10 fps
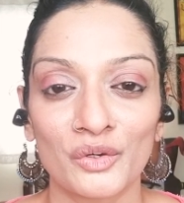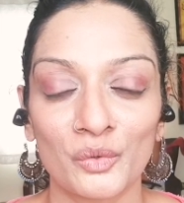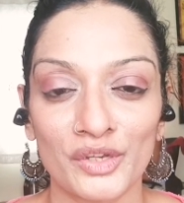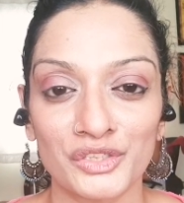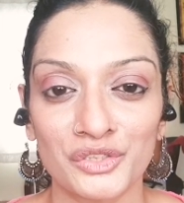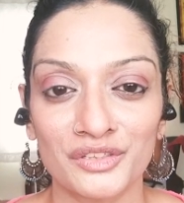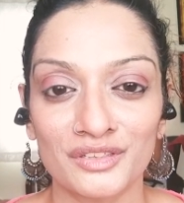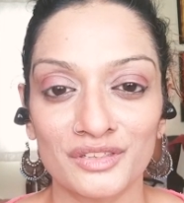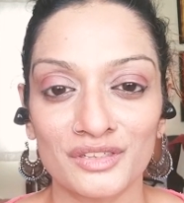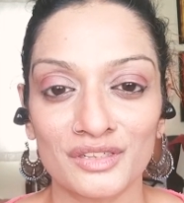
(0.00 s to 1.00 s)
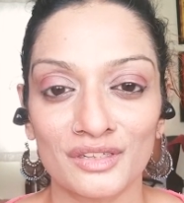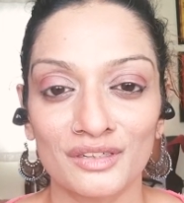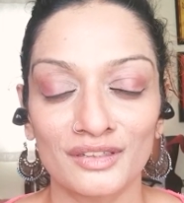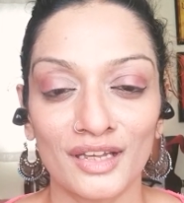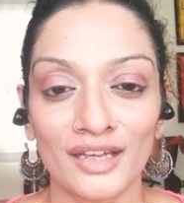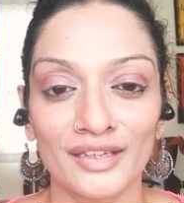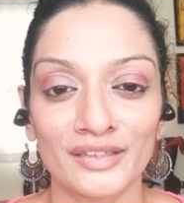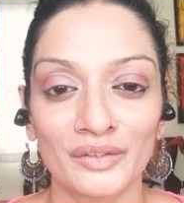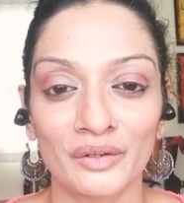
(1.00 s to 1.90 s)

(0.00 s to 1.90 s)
questions like,